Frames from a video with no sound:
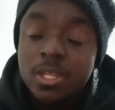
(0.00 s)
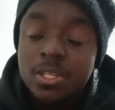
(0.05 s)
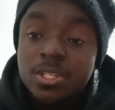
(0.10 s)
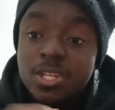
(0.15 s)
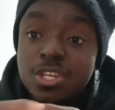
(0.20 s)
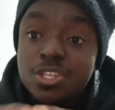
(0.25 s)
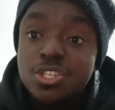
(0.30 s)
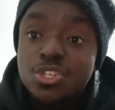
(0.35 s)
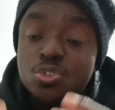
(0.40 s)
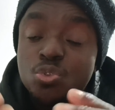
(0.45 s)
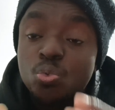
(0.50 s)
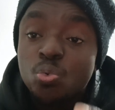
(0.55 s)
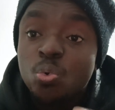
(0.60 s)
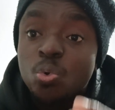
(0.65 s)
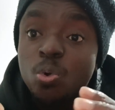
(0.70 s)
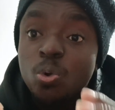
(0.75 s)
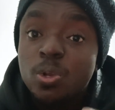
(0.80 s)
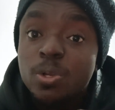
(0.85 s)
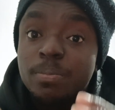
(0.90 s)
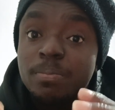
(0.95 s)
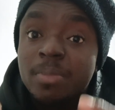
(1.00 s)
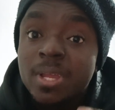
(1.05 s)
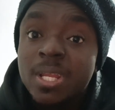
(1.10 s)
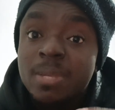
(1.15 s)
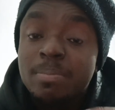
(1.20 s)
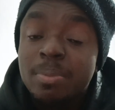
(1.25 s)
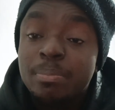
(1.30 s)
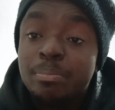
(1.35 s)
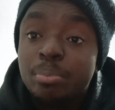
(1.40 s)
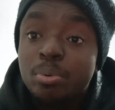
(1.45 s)
This is what
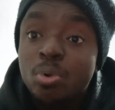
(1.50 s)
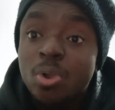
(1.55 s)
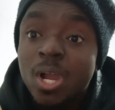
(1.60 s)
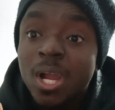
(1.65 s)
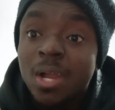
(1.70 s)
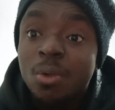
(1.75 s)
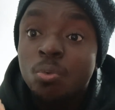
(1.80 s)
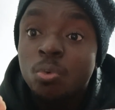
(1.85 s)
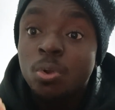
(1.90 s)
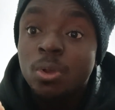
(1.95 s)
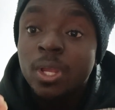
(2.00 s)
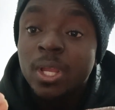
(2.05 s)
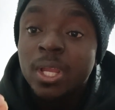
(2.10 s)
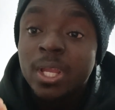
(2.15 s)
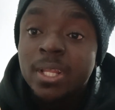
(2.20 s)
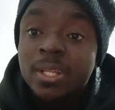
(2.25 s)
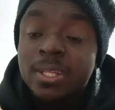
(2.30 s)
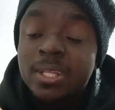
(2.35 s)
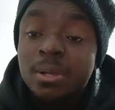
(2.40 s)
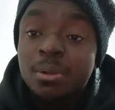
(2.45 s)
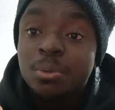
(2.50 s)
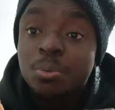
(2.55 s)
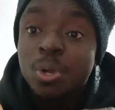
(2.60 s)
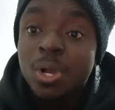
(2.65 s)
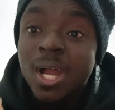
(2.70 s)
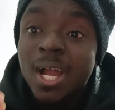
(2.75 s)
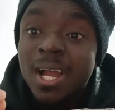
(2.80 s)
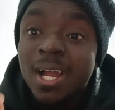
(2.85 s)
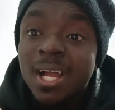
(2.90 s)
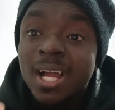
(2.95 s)
many people are what they
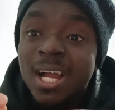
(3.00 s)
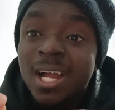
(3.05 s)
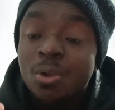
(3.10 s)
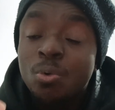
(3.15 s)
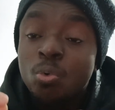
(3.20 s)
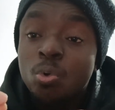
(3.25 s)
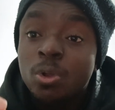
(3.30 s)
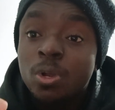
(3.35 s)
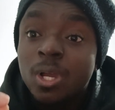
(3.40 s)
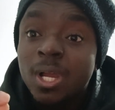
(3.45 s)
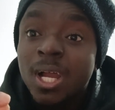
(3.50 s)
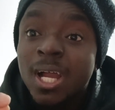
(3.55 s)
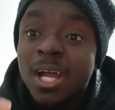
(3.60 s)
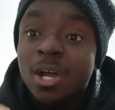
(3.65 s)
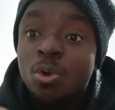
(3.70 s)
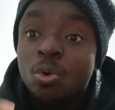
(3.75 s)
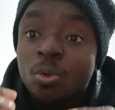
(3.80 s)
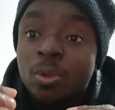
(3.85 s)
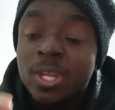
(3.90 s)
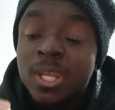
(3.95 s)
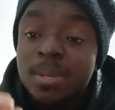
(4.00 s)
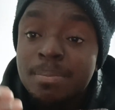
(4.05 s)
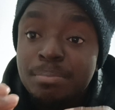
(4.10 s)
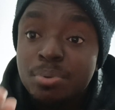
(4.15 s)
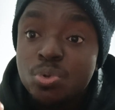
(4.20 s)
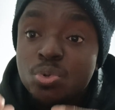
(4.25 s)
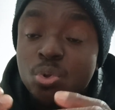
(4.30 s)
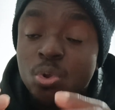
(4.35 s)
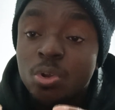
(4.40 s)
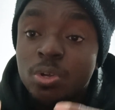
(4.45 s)
are what are
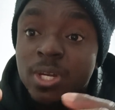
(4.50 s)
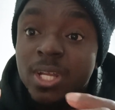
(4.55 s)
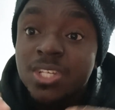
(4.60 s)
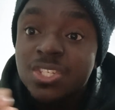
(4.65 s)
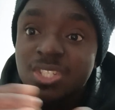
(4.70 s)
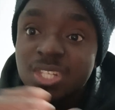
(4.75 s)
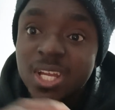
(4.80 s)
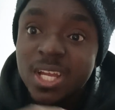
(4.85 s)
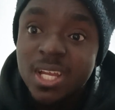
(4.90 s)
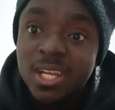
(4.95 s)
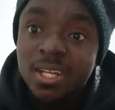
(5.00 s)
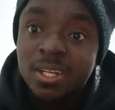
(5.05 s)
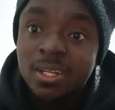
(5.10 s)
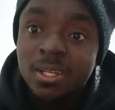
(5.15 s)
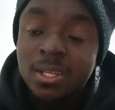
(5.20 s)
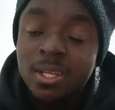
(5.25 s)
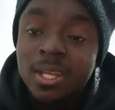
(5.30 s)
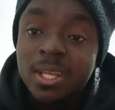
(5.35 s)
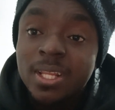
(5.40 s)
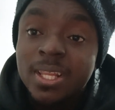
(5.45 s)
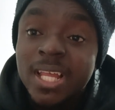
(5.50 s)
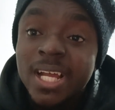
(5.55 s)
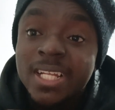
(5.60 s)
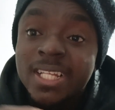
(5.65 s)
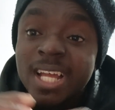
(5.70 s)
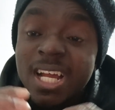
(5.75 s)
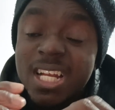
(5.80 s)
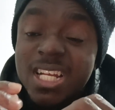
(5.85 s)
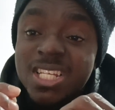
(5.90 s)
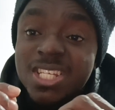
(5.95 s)
unable to understand,
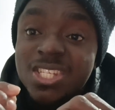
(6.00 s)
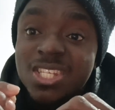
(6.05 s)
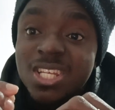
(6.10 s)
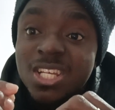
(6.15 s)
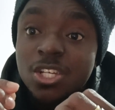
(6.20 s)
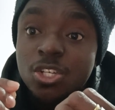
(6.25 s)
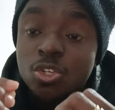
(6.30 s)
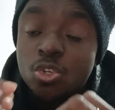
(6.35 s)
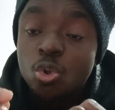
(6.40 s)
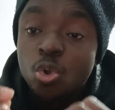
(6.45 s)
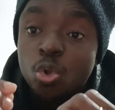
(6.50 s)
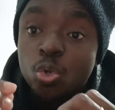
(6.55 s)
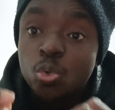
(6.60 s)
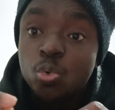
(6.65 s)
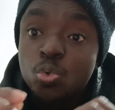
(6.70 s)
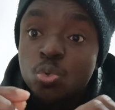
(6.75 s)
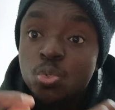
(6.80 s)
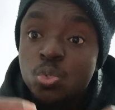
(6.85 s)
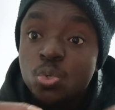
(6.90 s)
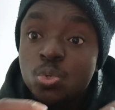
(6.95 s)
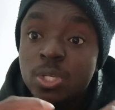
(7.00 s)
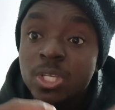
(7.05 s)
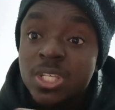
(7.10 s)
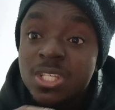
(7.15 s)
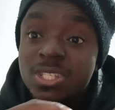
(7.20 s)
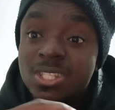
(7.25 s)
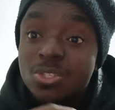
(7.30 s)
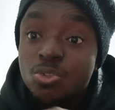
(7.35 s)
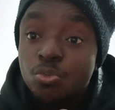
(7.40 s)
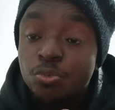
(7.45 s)
that the same God who do
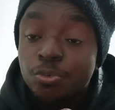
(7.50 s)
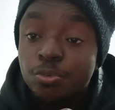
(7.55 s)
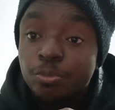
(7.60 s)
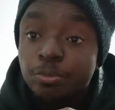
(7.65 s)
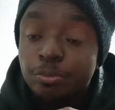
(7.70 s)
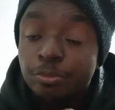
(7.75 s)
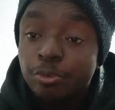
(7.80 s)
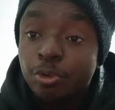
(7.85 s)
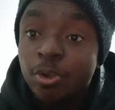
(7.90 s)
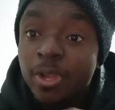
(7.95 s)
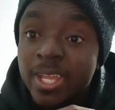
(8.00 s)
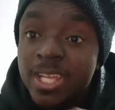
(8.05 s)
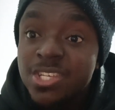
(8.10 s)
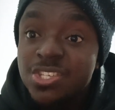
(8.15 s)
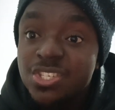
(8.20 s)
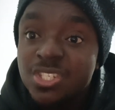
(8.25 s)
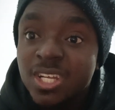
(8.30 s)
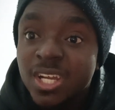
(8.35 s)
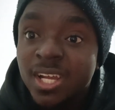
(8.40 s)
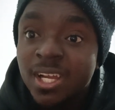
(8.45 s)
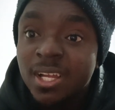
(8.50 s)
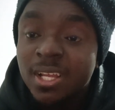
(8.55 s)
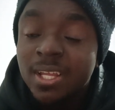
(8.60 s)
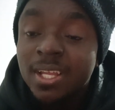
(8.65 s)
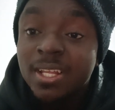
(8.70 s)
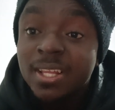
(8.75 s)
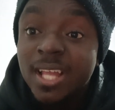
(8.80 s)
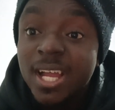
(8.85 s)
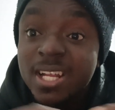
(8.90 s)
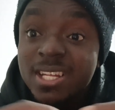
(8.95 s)
it for Esther,
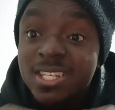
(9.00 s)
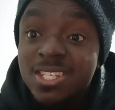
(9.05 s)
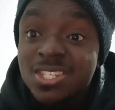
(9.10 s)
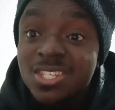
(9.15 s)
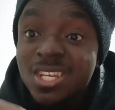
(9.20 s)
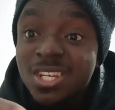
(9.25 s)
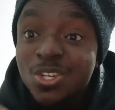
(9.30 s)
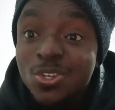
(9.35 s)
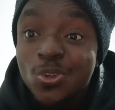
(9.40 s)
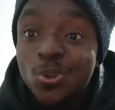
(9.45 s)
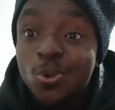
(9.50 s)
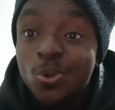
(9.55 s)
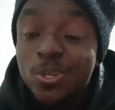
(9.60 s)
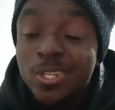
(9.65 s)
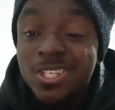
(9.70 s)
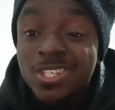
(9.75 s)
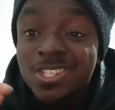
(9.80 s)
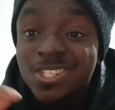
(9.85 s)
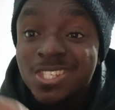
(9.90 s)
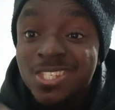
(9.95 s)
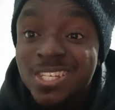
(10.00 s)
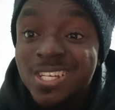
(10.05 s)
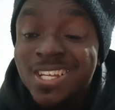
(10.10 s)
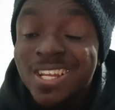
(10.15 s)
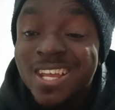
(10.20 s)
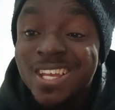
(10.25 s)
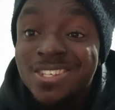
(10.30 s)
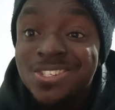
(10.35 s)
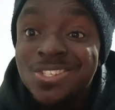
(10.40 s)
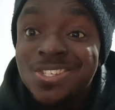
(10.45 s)
that the same God is
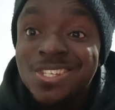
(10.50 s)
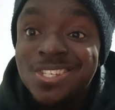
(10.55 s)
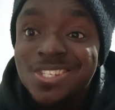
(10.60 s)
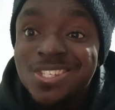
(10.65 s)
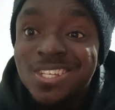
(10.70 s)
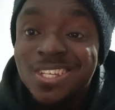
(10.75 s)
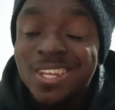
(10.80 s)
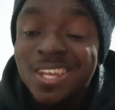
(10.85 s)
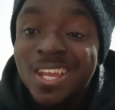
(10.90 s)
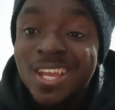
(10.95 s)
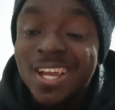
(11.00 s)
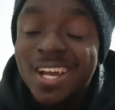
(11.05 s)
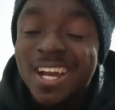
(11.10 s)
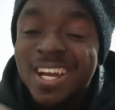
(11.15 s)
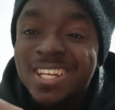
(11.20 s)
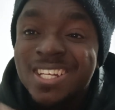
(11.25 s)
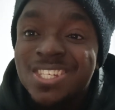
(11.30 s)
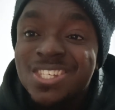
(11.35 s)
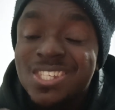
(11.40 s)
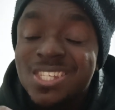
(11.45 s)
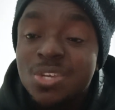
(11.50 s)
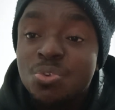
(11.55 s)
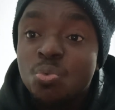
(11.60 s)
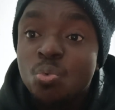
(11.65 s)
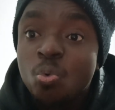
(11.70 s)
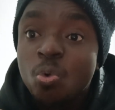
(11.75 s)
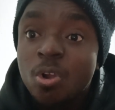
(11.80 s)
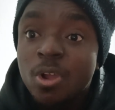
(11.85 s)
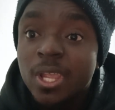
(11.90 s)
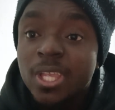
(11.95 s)
still existing and is still
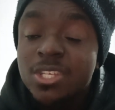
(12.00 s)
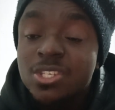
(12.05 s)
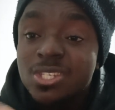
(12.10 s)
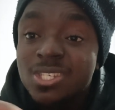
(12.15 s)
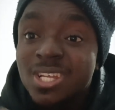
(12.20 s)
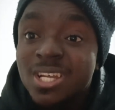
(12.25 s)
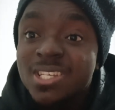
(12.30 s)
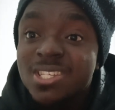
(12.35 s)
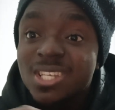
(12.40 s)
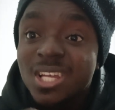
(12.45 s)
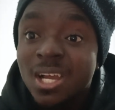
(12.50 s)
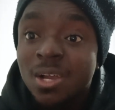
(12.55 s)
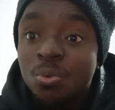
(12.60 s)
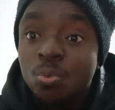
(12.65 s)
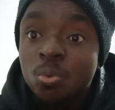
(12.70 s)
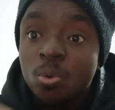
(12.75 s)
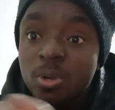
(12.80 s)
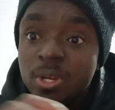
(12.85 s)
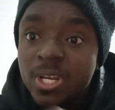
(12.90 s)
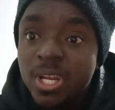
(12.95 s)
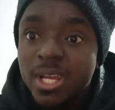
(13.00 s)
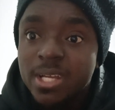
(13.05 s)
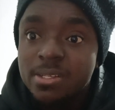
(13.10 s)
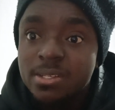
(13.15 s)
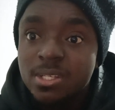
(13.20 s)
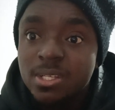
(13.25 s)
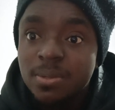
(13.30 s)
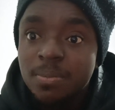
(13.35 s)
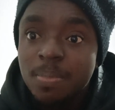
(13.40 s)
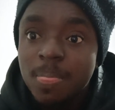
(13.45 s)
working signs and
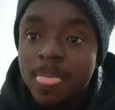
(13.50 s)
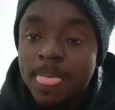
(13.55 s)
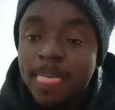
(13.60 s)
wonders.